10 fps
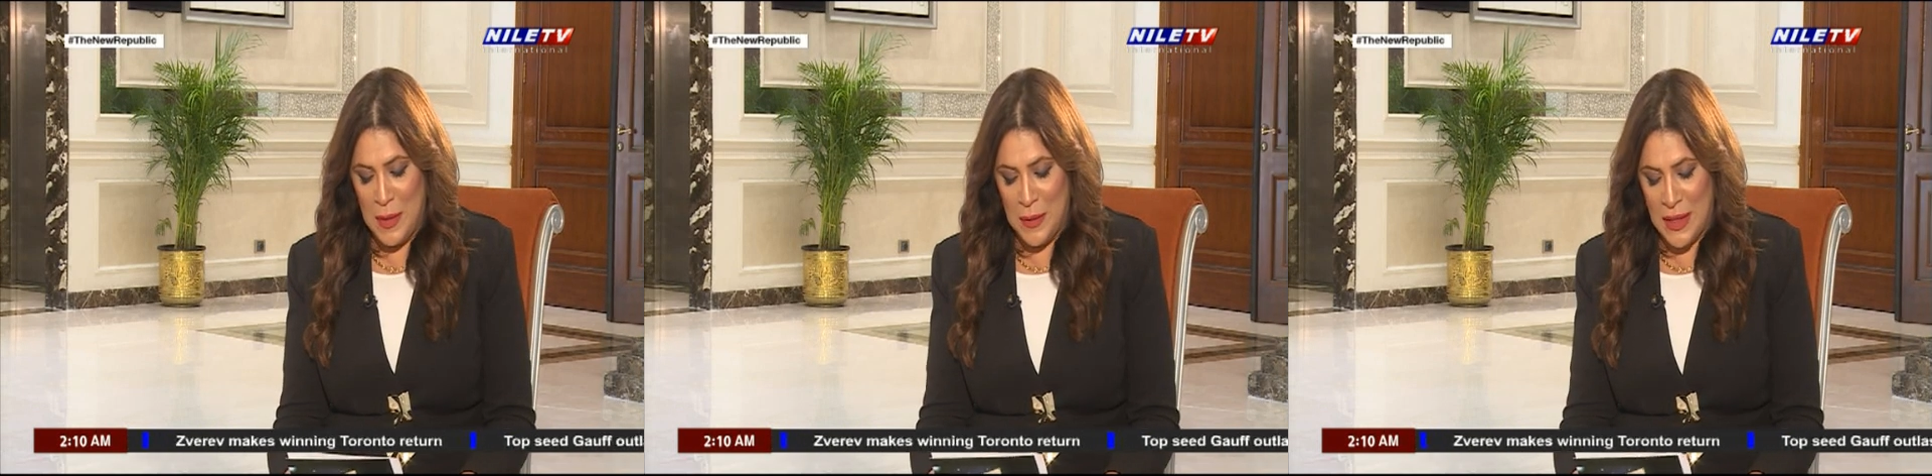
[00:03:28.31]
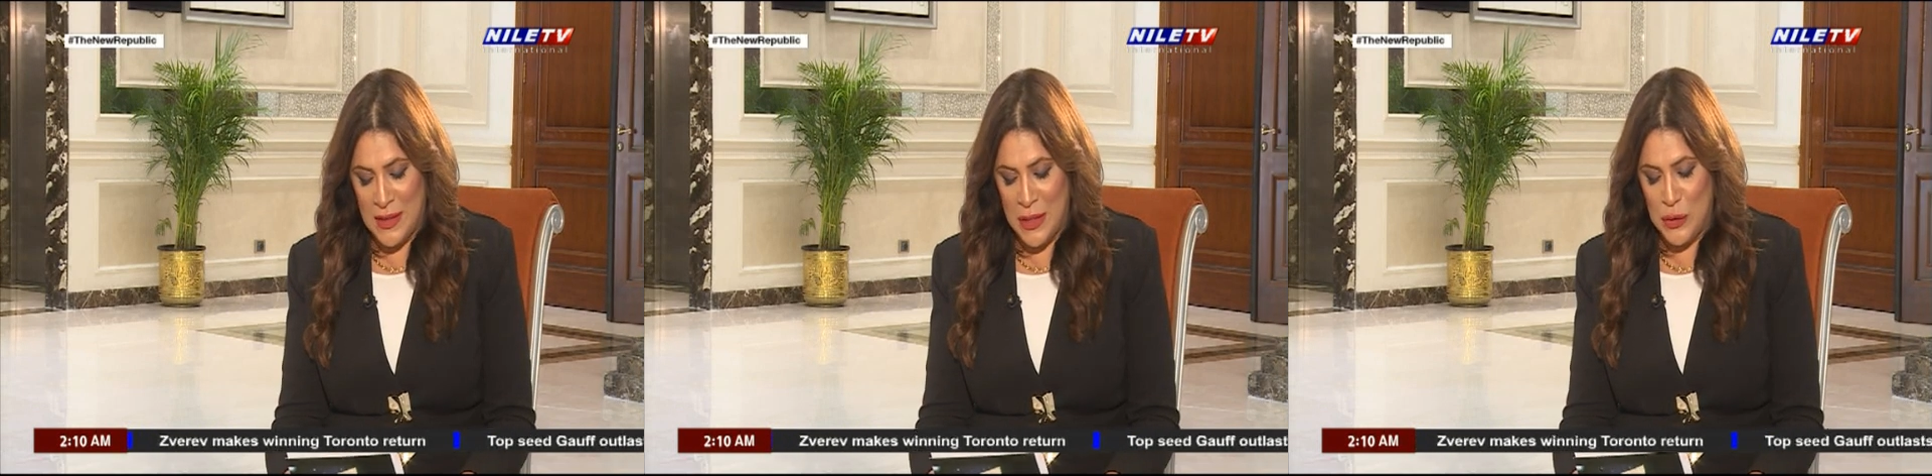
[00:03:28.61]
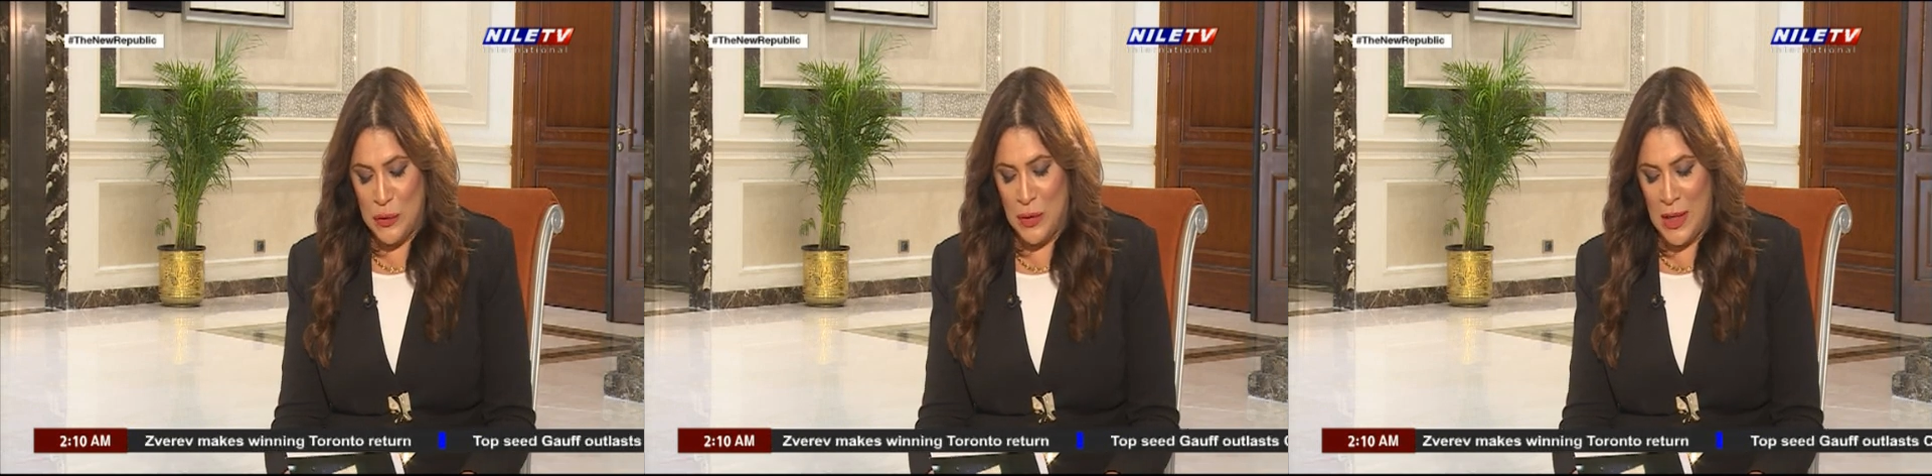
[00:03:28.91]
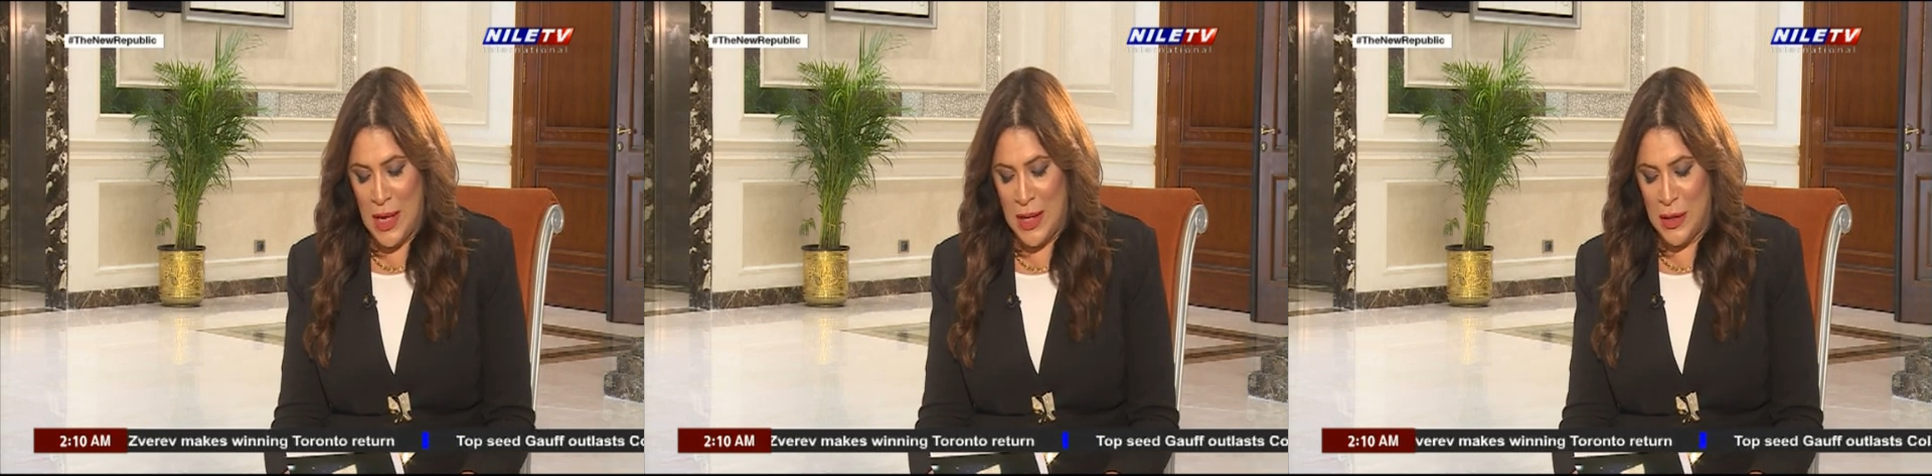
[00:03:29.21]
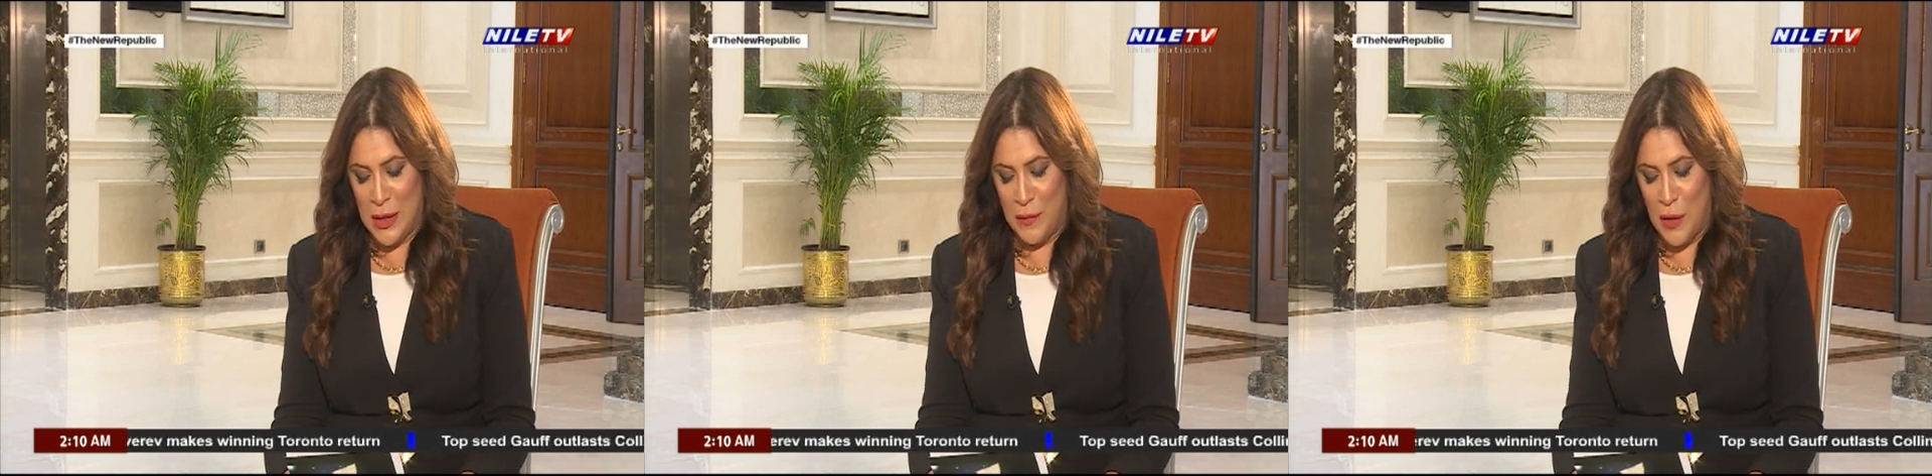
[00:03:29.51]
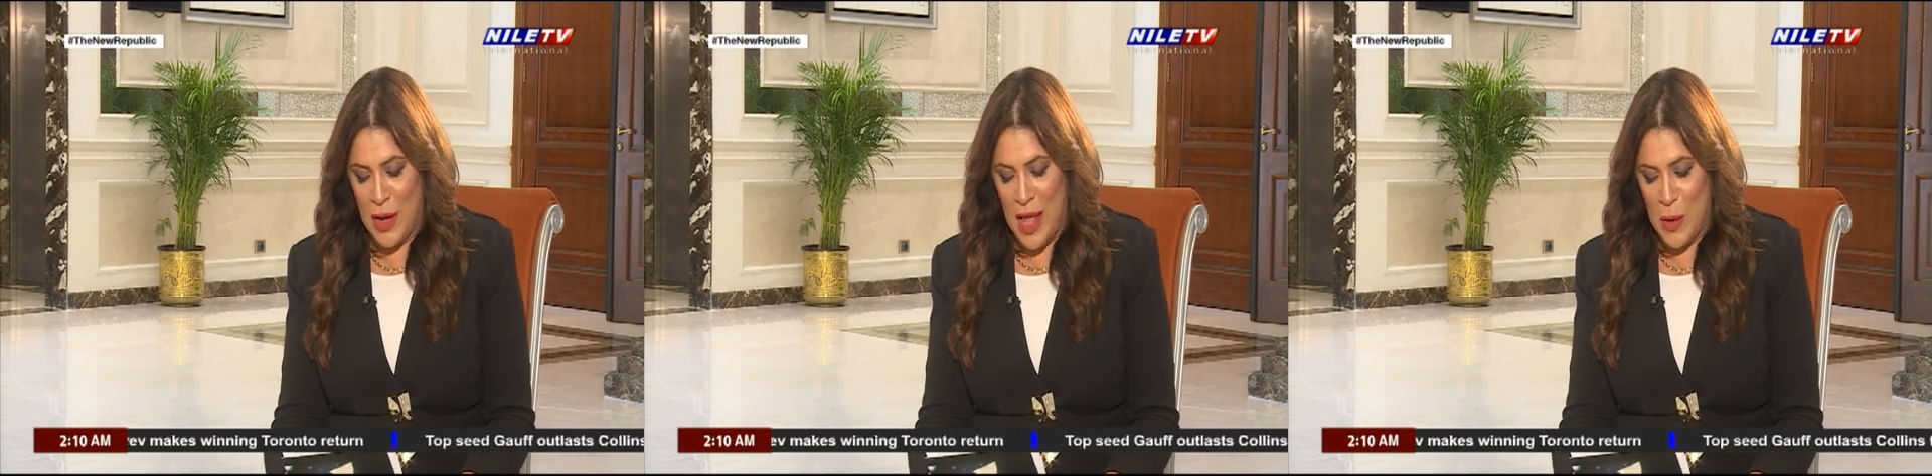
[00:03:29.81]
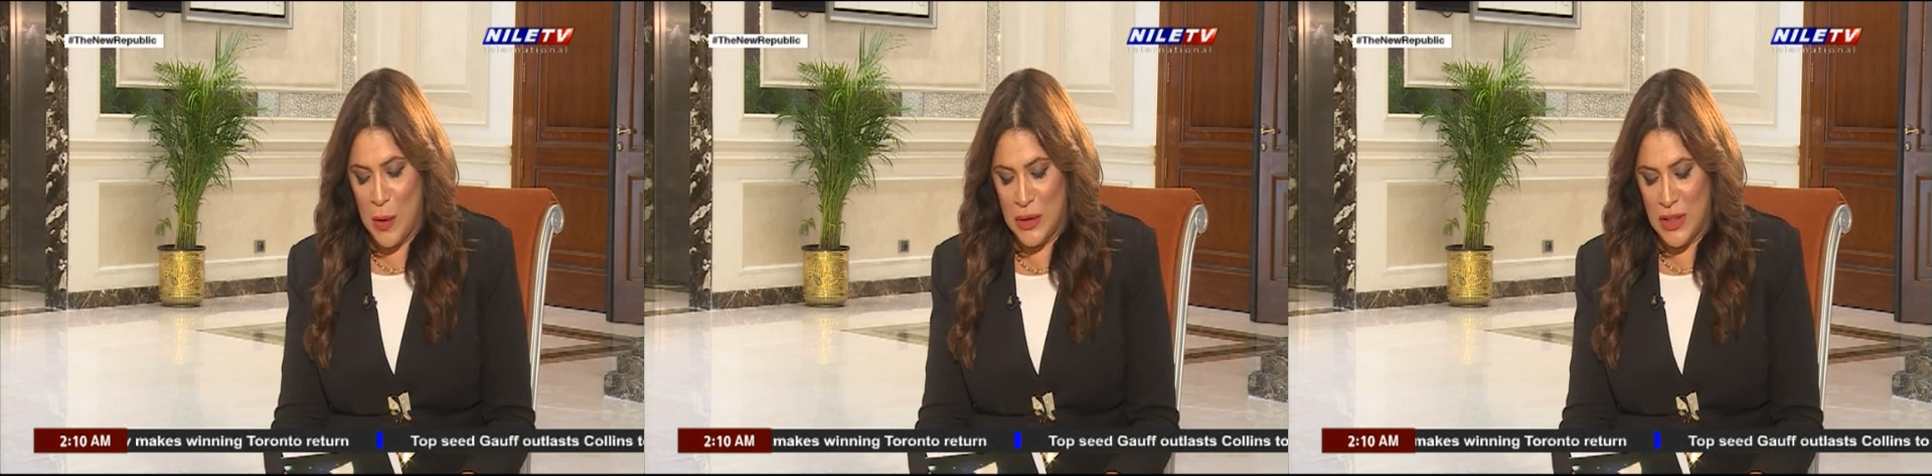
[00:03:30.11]
the dictionary and clarify how
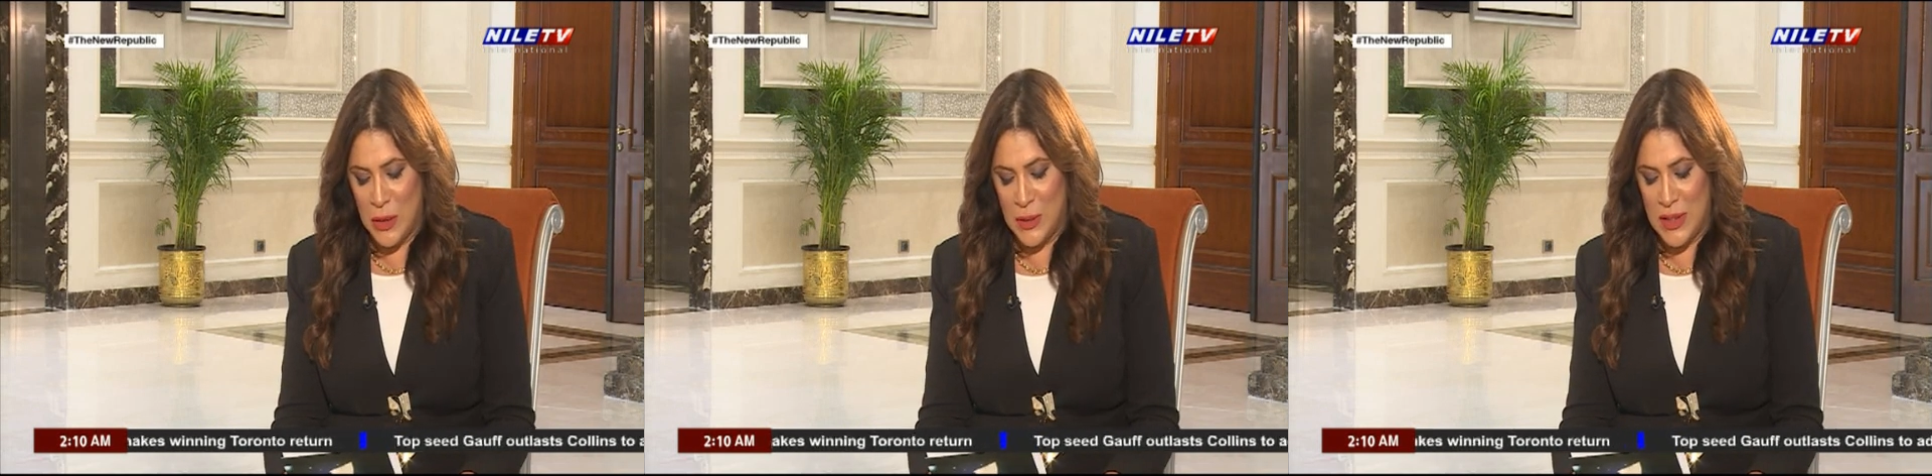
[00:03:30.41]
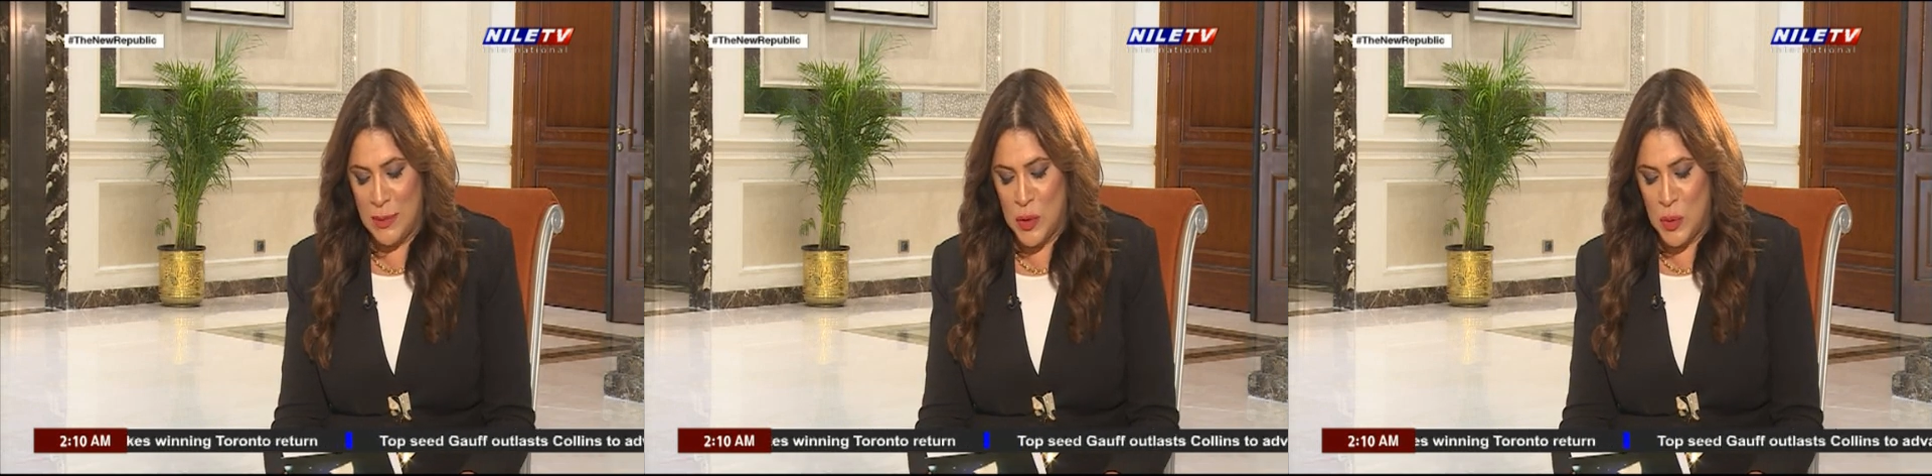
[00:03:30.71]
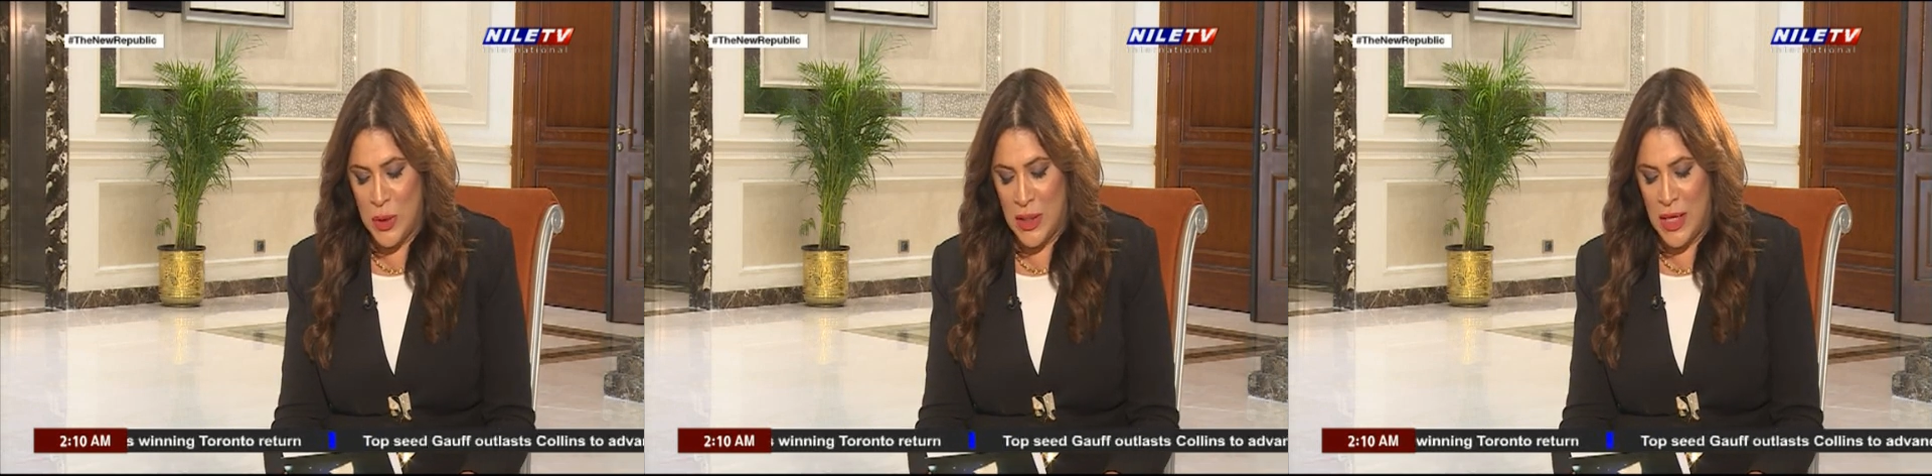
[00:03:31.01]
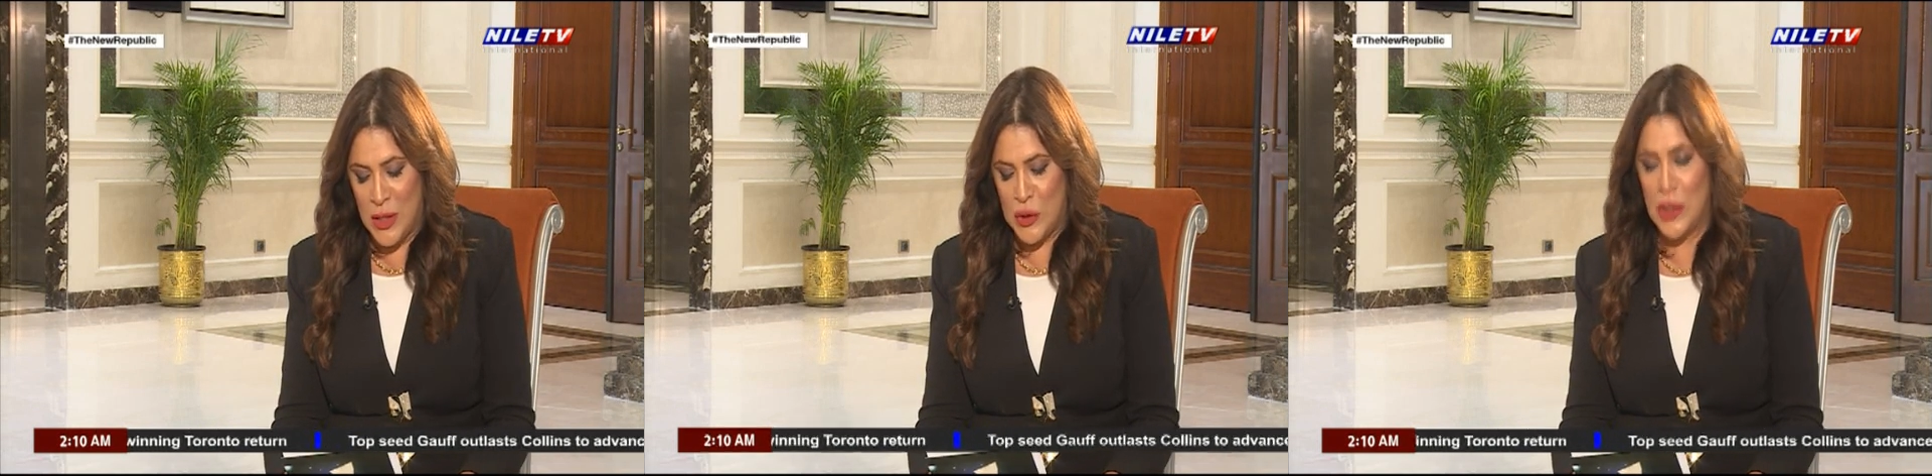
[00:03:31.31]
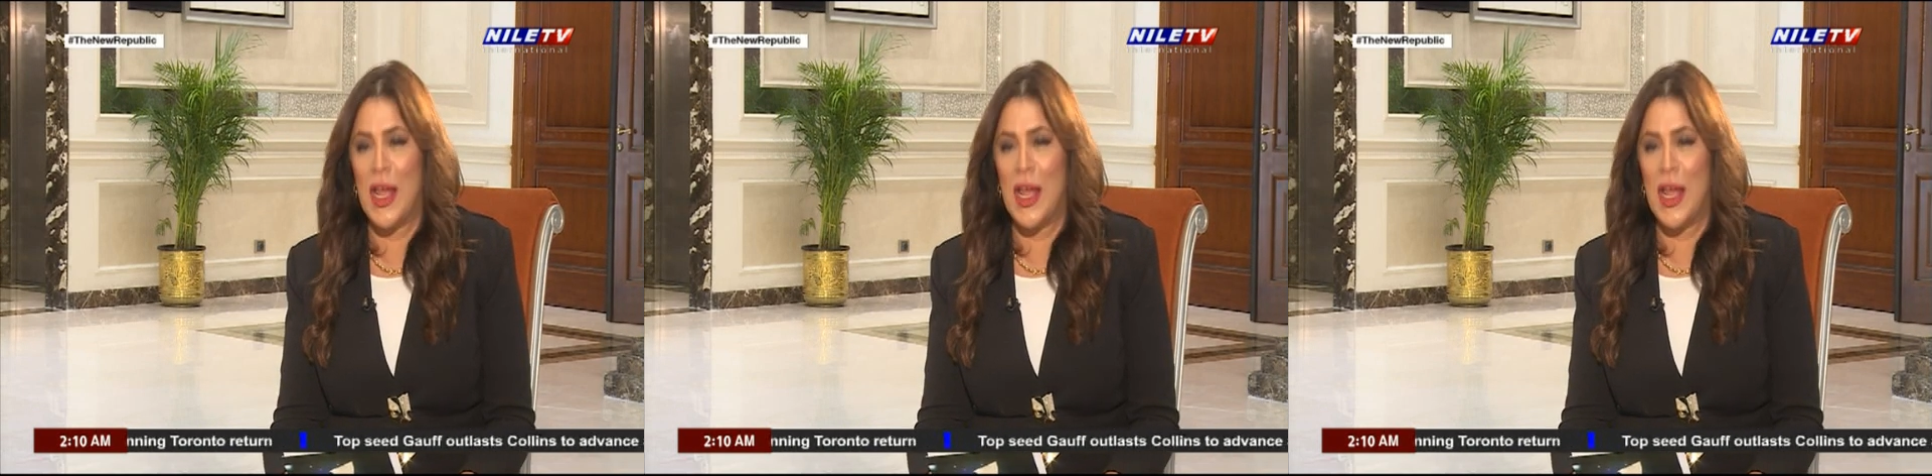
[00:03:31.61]
continuity between ancient